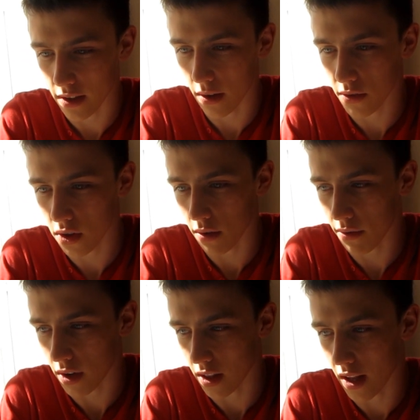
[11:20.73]
So I've just got to
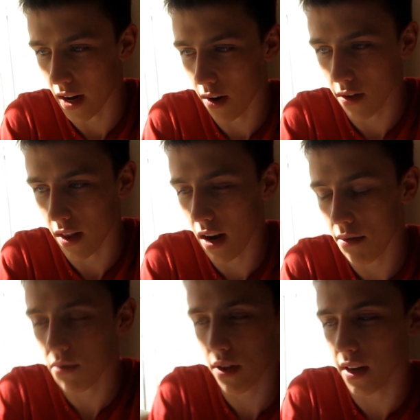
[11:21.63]
figure that out, and then
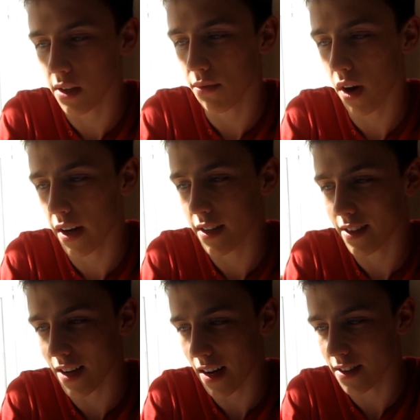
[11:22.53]
everything is fine
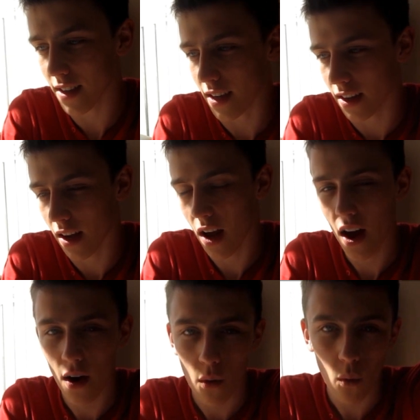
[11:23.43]
and dandy.
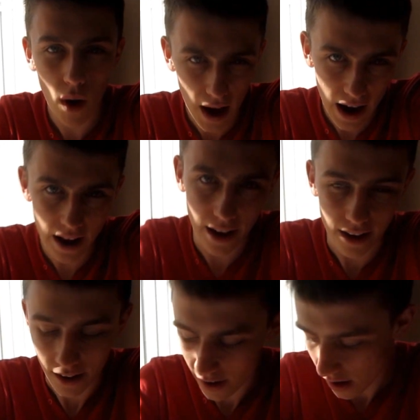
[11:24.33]
Wahey!